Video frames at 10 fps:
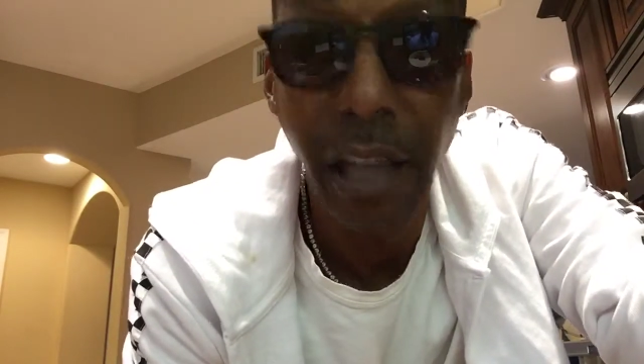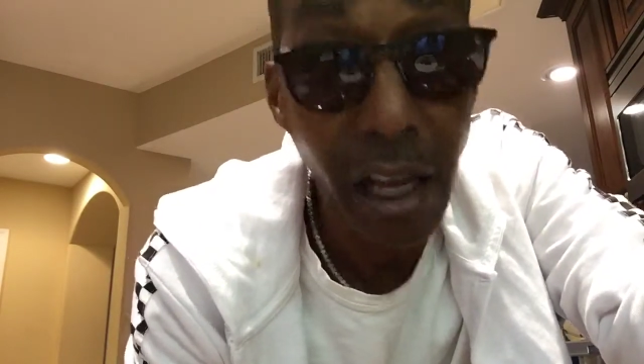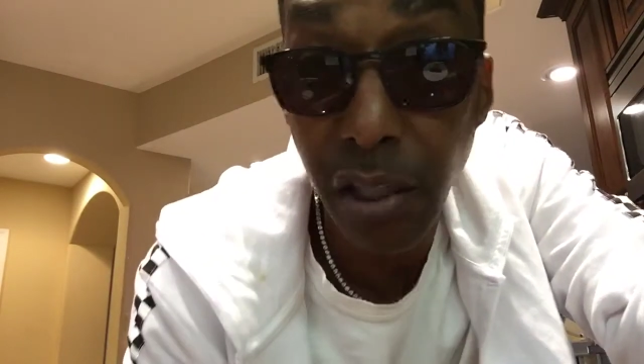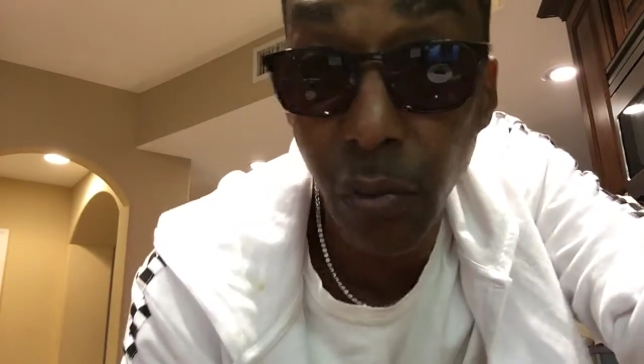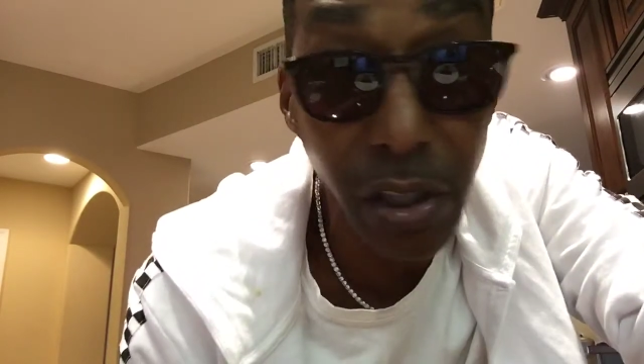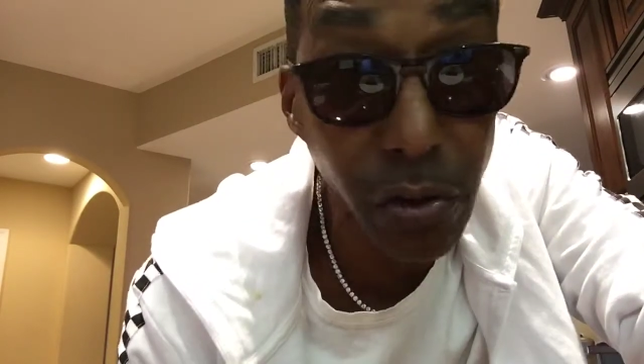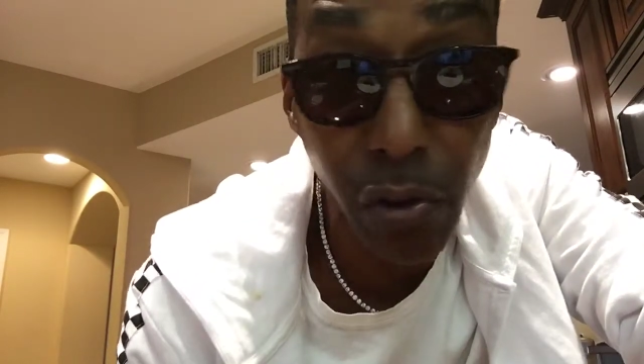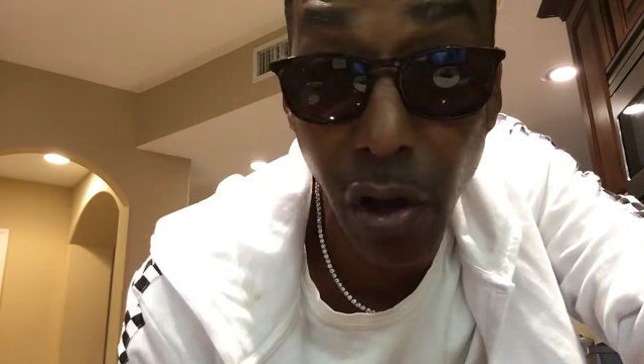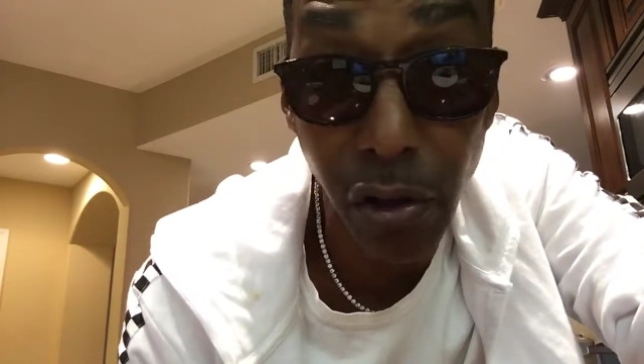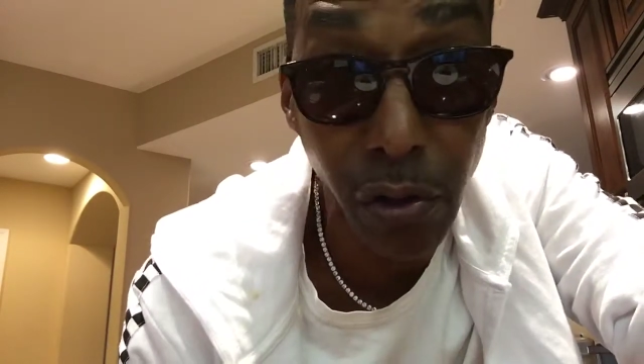I could have went
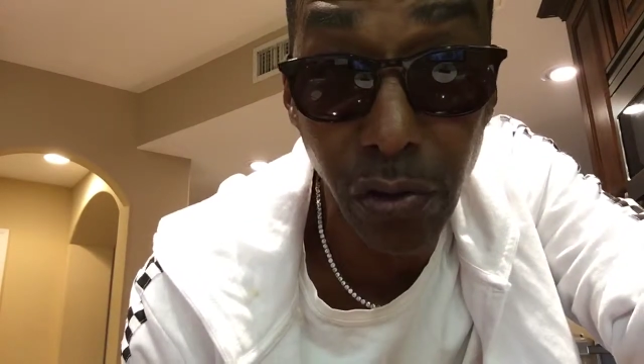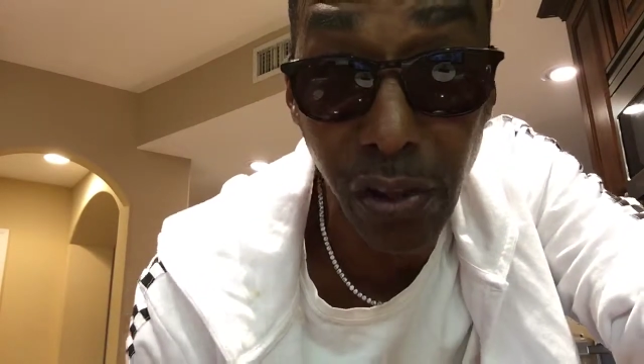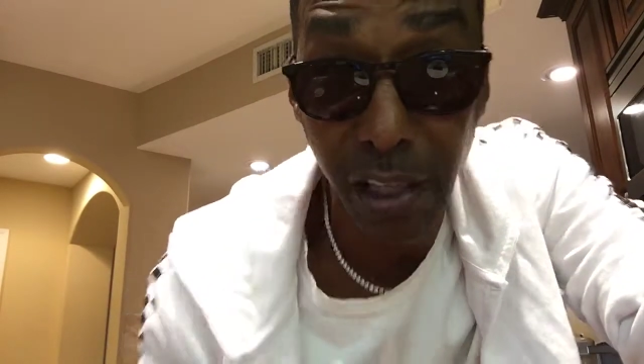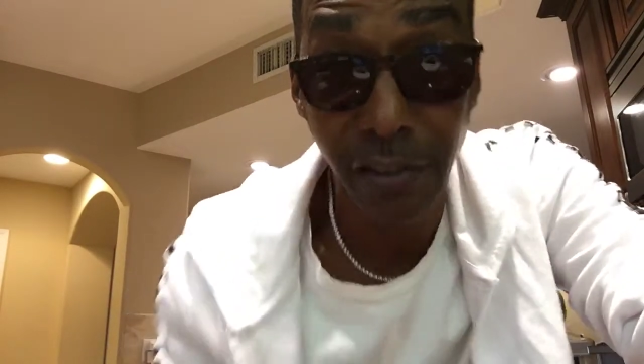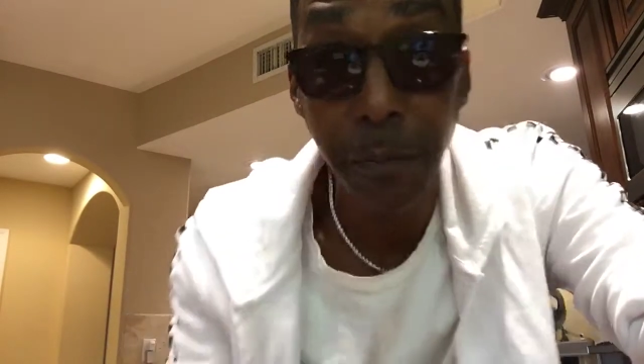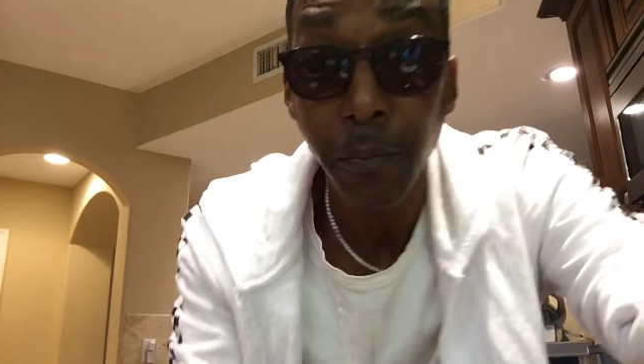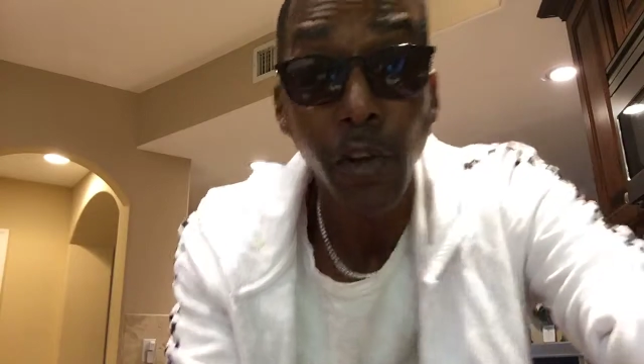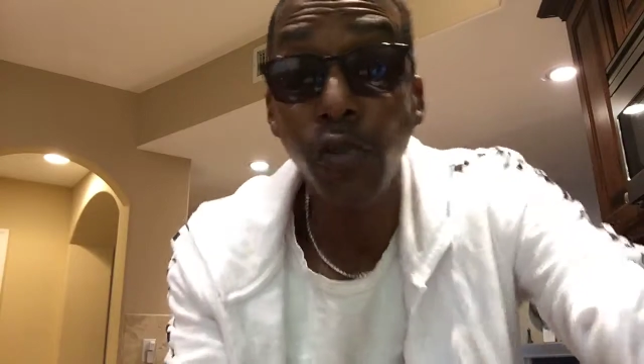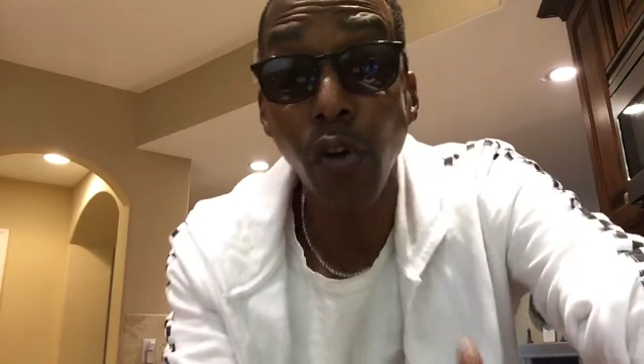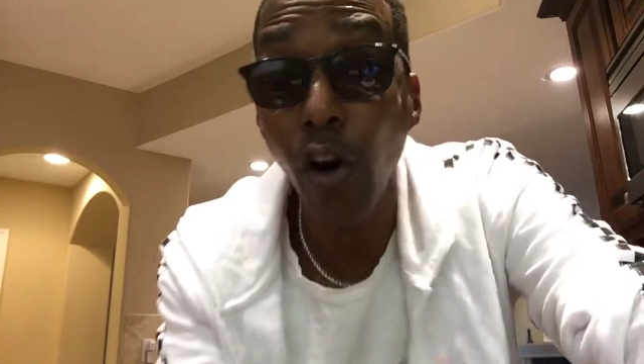through all of those things.
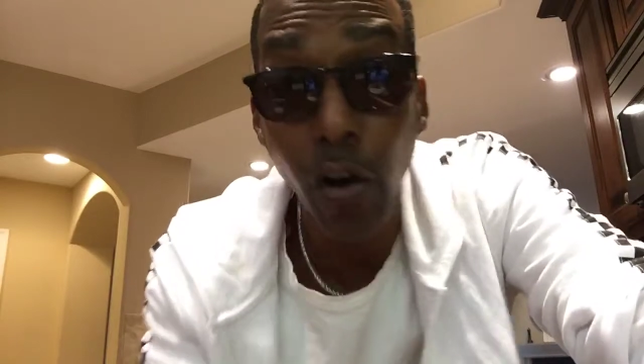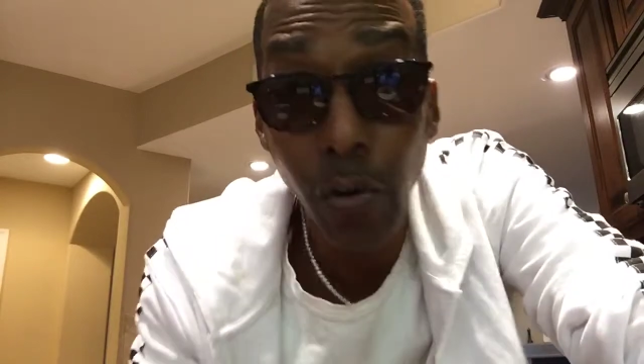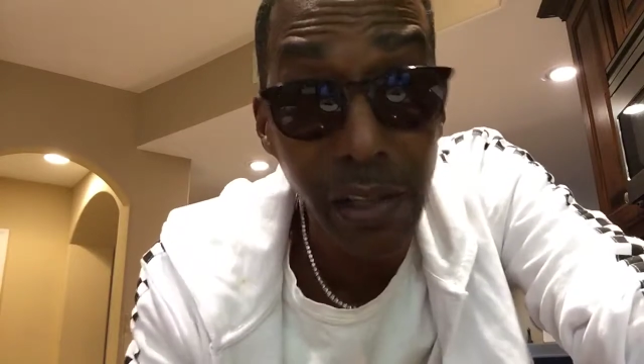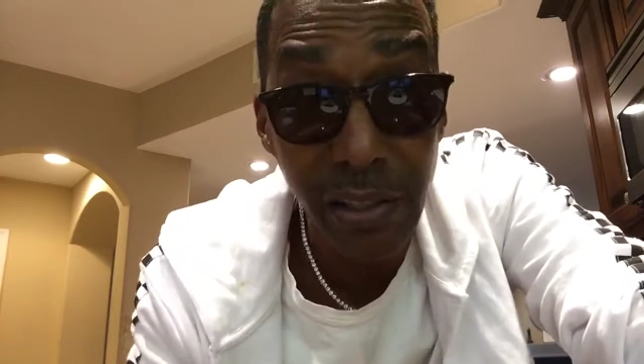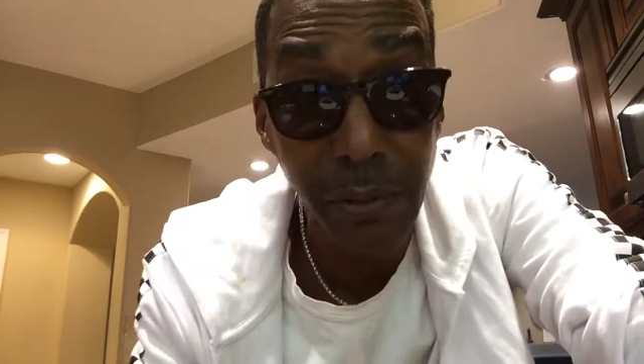You're always